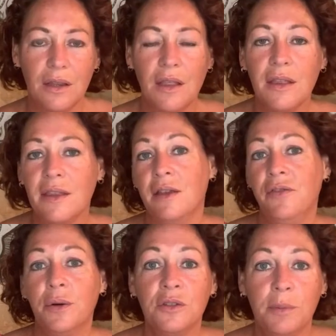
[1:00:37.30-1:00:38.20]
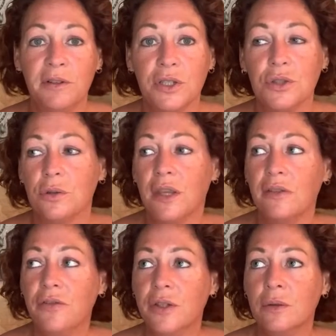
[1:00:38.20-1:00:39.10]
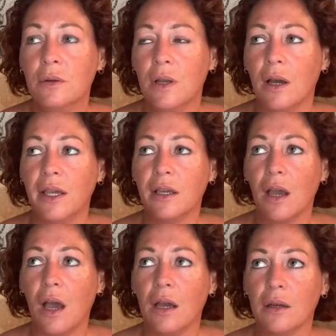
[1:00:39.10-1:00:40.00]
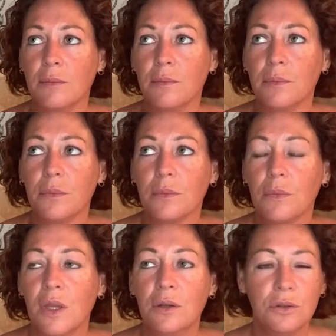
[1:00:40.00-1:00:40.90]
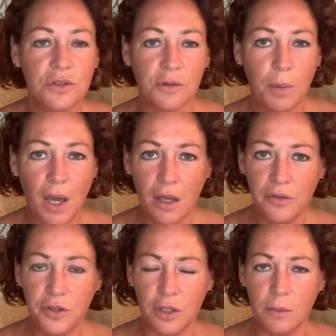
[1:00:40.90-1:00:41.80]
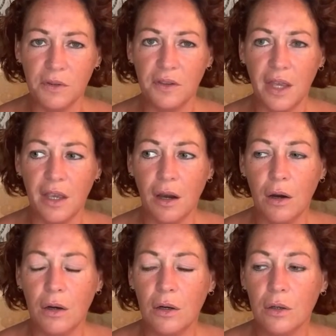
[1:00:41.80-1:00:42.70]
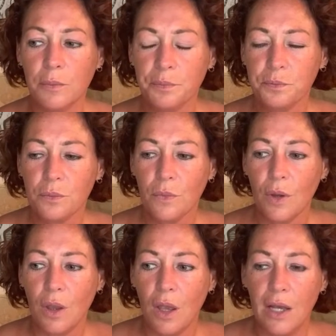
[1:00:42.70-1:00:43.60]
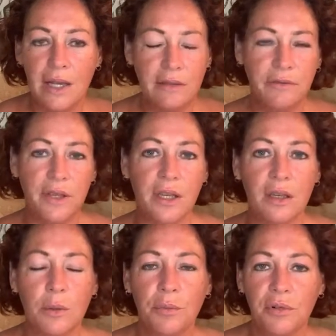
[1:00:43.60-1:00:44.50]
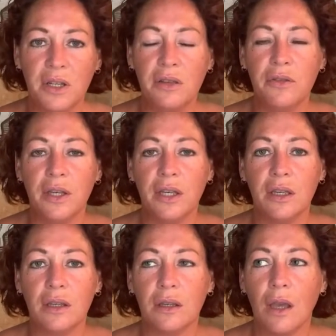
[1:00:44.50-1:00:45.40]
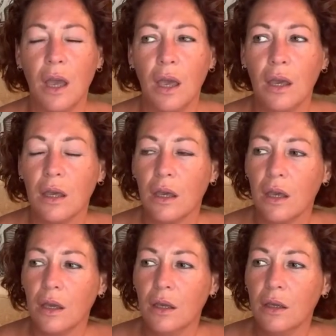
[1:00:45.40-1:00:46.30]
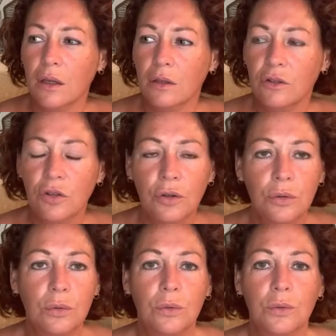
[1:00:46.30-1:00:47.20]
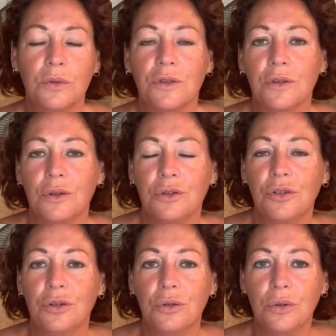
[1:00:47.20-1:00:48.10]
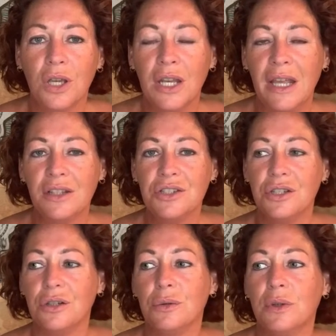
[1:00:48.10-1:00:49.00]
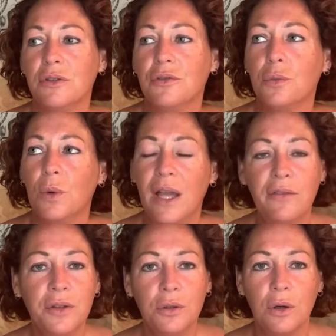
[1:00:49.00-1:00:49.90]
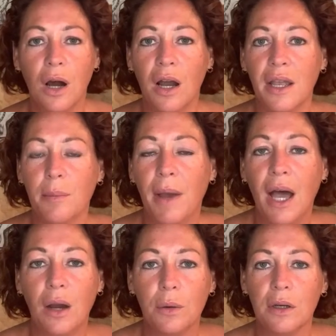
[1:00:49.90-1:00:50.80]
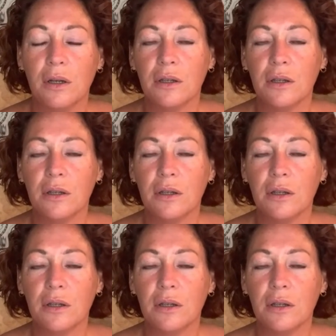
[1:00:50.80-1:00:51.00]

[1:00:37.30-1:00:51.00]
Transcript: they feel spiritual. They feel like they're not just perfumes. They are living, breathing tools to connect you with whatever your higher power